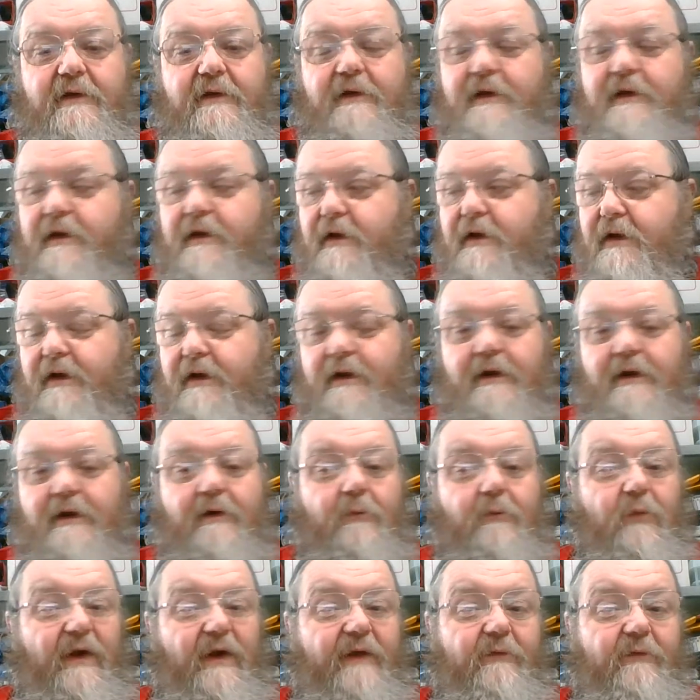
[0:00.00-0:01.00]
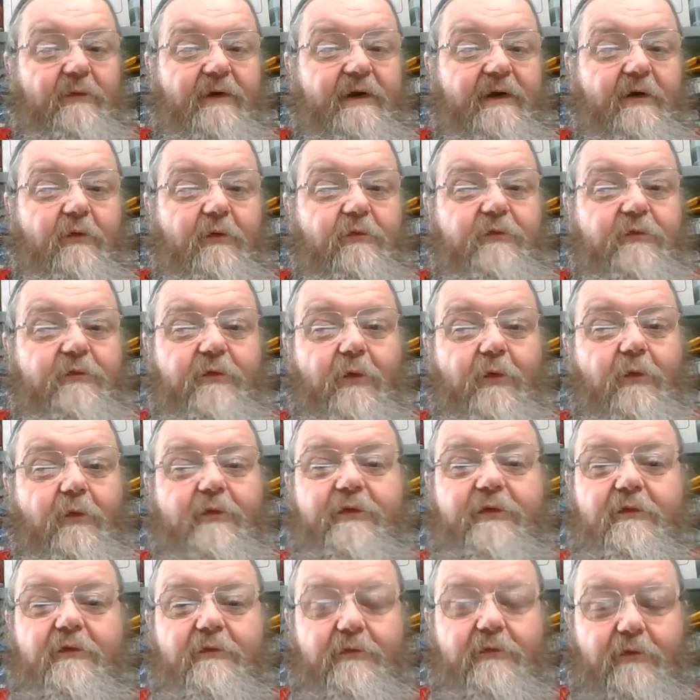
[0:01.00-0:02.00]
where I hold forth
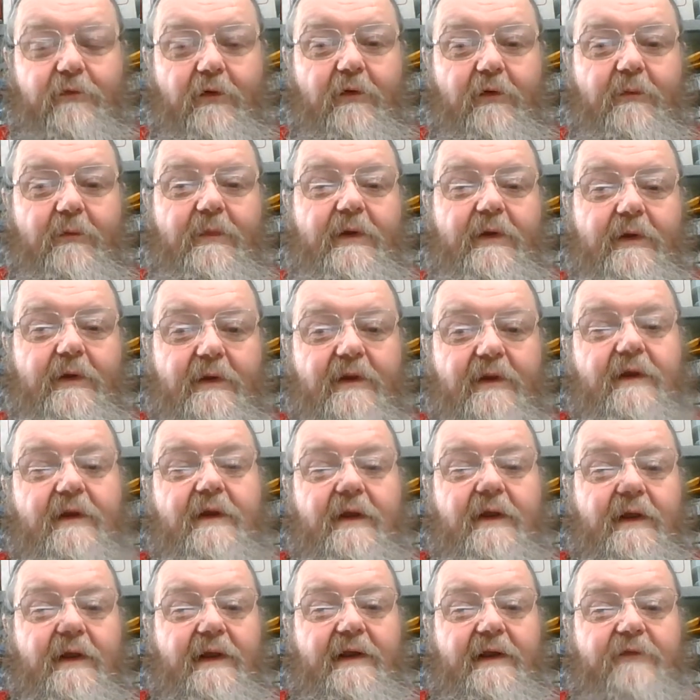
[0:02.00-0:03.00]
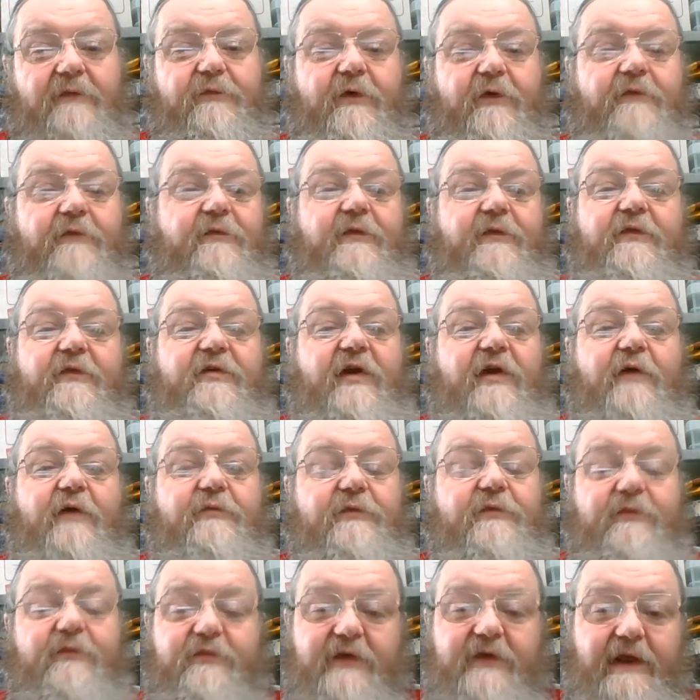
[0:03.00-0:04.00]
from in front of the shelves of
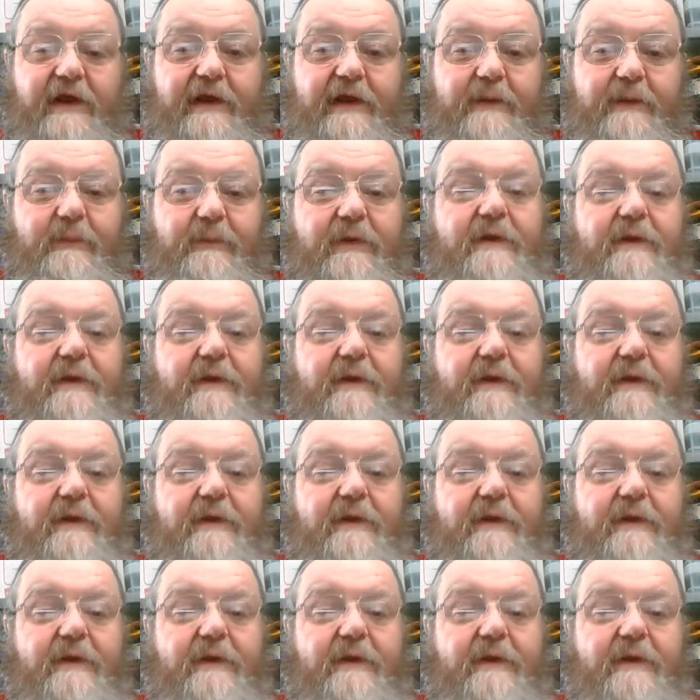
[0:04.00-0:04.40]
shame